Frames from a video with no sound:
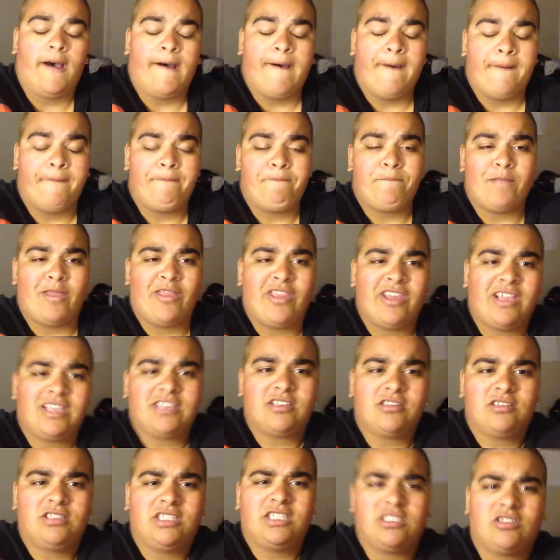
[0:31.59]
Um, I think
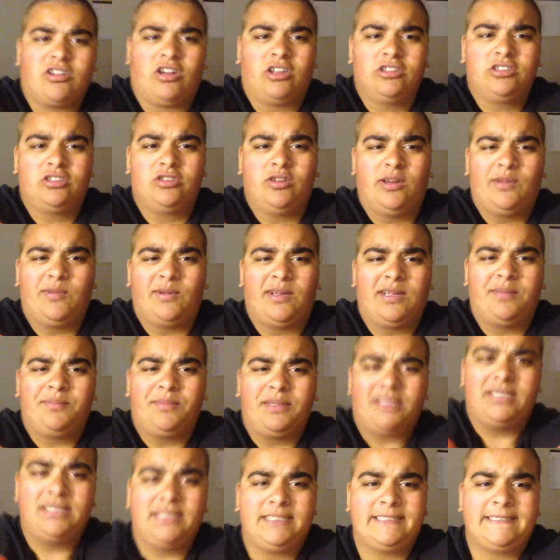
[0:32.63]
it's just called Stonewall,
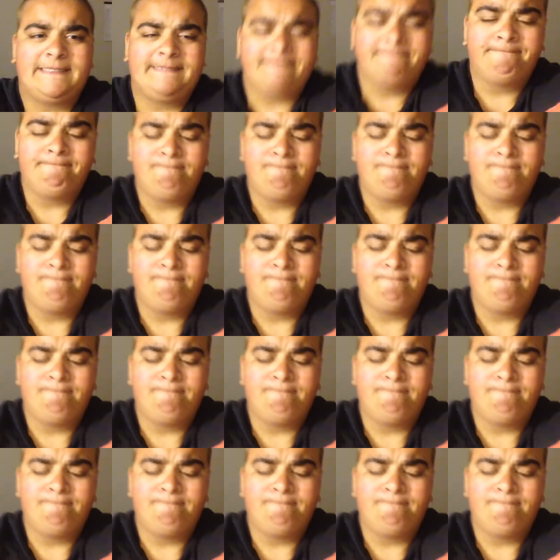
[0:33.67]
but